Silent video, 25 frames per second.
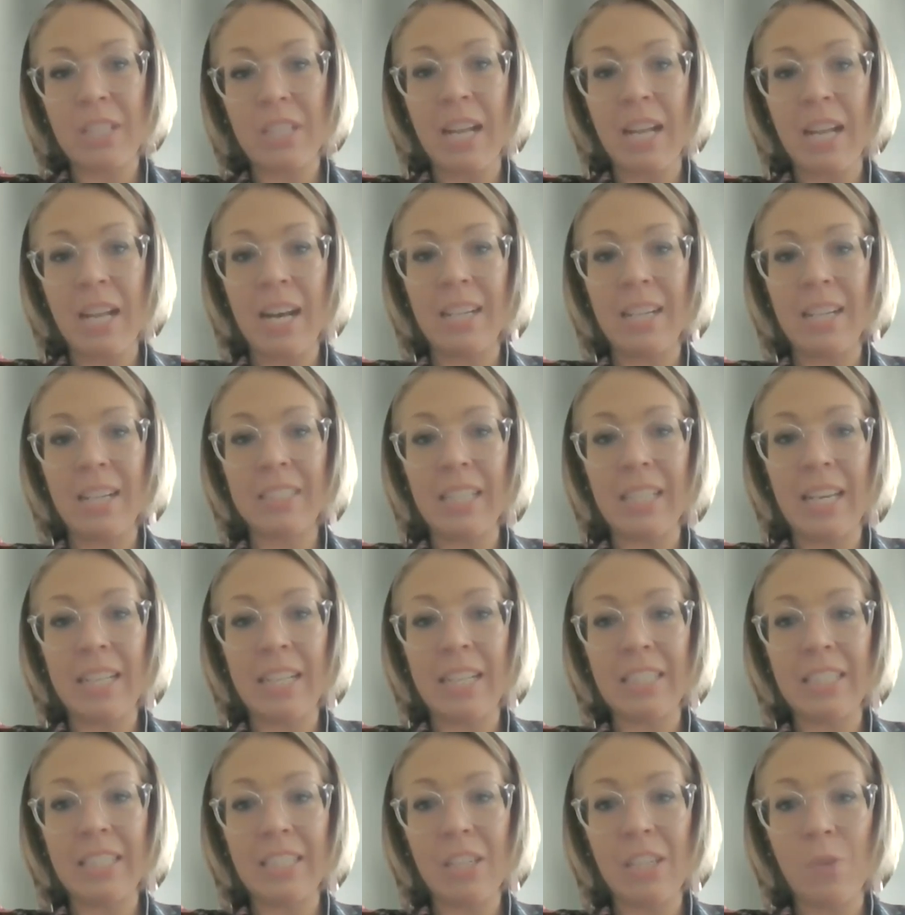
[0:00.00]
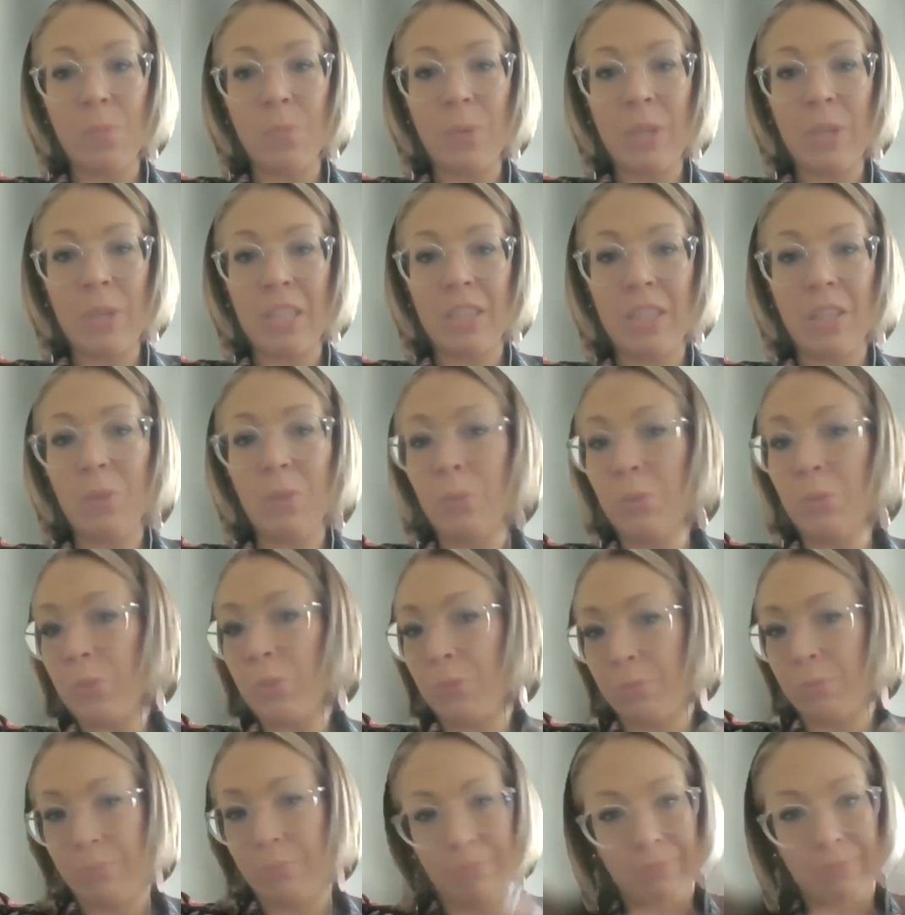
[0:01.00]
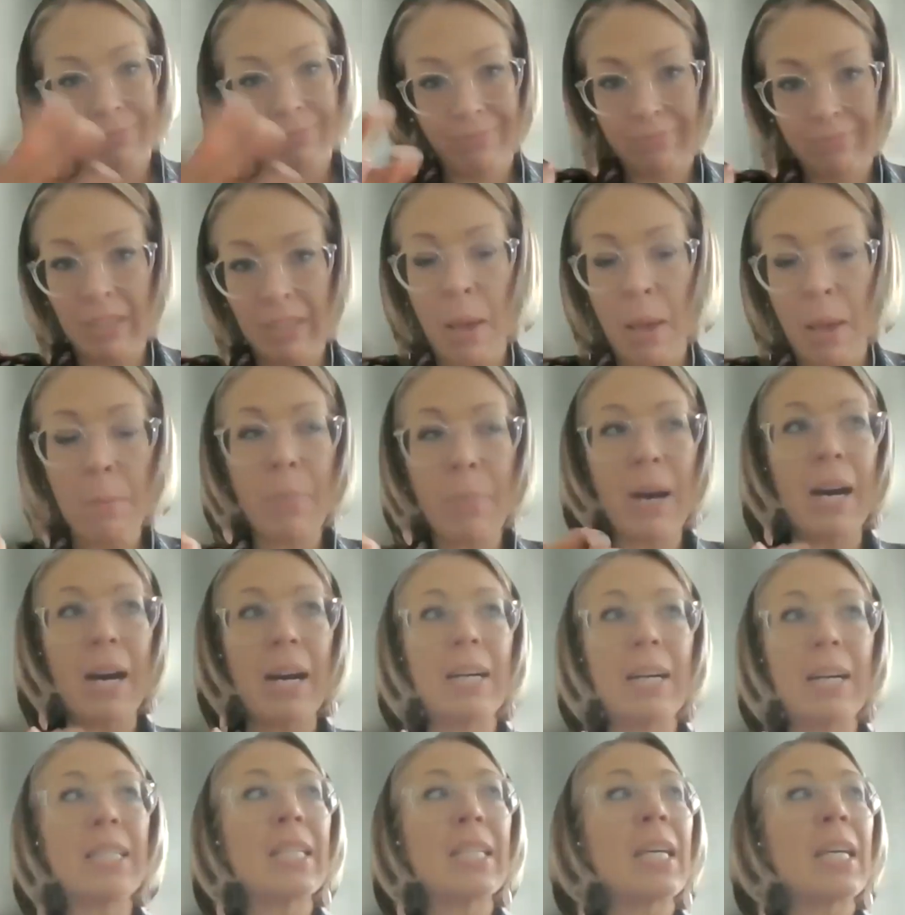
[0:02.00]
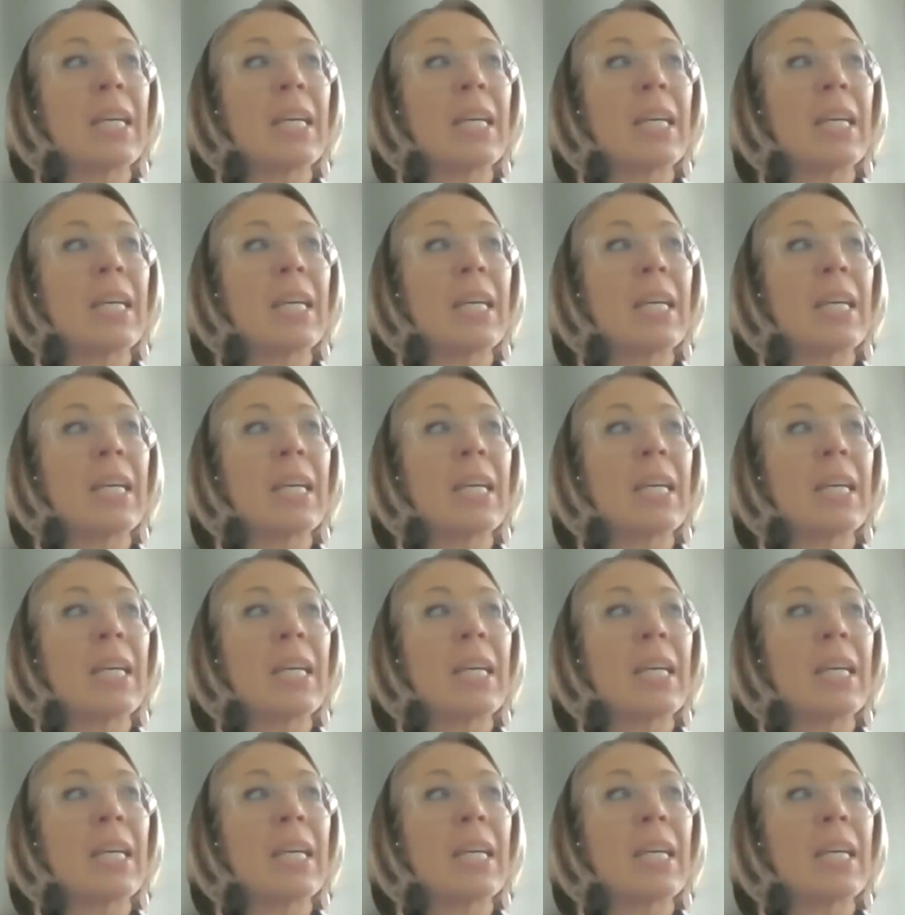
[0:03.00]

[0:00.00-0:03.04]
done and with who, but